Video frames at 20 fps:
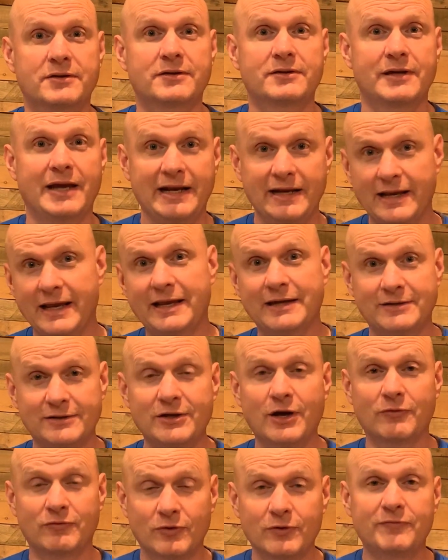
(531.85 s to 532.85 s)
and
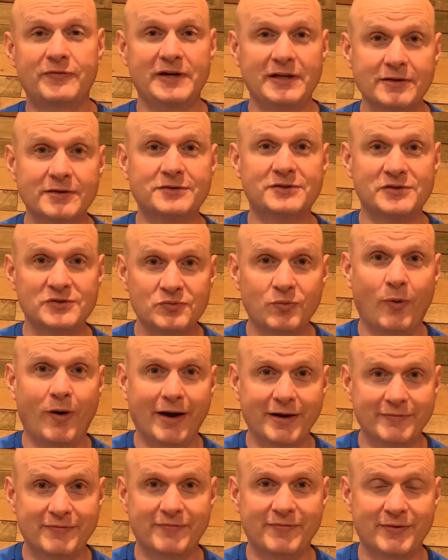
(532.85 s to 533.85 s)
Governor Felix's
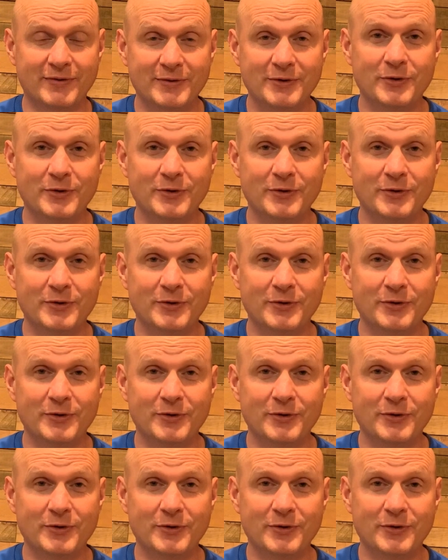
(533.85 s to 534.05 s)
wife,